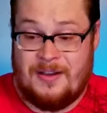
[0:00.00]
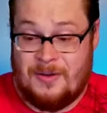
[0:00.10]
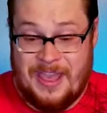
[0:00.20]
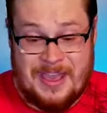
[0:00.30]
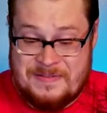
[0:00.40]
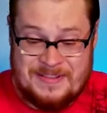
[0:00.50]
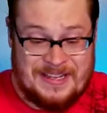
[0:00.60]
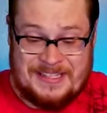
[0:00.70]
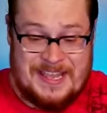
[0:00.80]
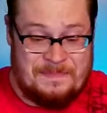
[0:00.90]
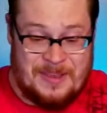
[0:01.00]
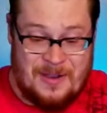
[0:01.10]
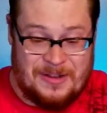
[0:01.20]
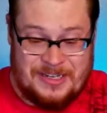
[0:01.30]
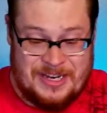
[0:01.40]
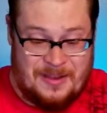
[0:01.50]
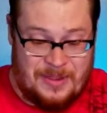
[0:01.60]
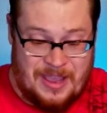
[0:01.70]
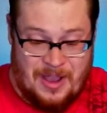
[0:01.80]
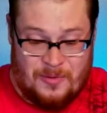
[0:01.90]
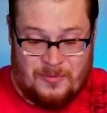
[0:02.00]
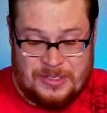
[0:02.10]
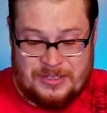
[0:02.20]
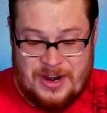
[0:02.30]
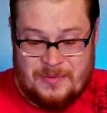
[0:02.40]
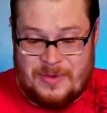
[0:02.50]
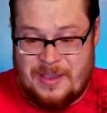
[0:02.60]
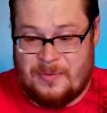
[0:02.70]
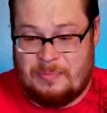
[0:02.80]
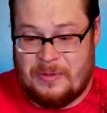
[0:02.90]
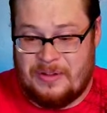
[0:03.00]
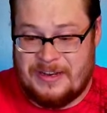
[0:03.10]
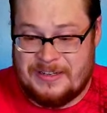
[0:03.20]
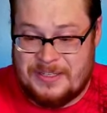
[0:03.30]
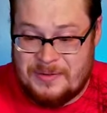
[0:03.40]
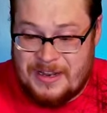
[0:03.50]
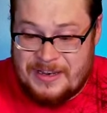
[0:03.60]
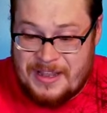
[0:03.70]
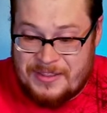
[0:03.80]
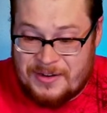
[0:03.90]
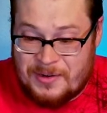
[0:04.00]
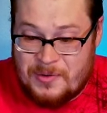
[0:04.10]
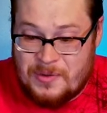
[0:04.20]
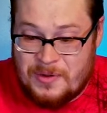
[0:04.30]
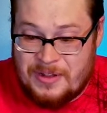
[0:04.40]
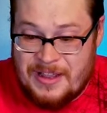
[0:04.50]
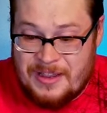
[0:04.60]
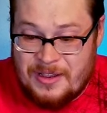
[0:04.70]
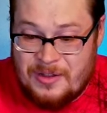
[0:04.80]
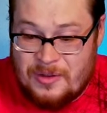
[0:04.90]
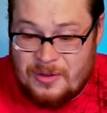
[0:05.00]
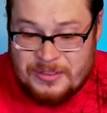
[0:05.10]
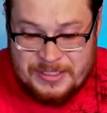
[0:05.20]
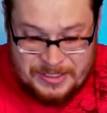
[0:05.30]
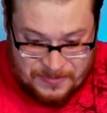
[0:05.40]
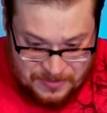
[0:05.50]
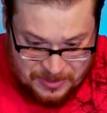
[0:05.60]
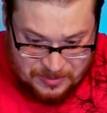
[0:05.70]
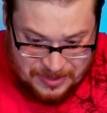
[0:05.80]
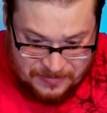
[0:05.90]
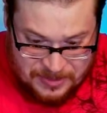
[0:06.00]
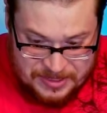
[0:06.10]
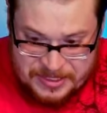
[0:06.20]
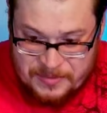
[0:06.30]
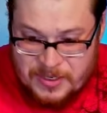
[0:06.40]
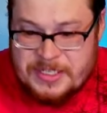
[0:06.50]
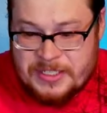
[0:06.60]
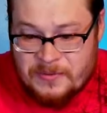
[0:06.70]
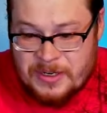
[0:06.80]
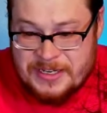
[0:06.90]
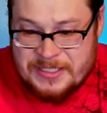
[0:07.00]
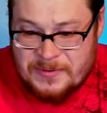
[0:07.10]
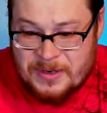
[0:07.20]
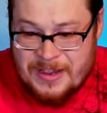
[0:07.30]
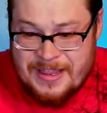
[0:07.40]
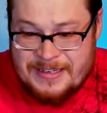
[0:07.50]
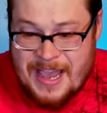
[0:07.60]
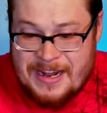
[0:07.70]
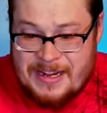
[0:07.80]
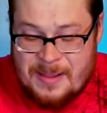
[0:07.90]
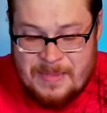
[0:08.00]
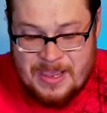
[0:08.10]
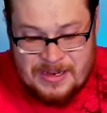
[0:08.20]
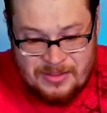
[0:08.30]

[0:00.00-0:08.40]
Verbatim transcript: Okay, let's keep going, shall we? Oh, we're straight away. We're pulling into another cool gold, silver, whatever is he? Silver? He's silver. He's silver. Dotted Eye Man.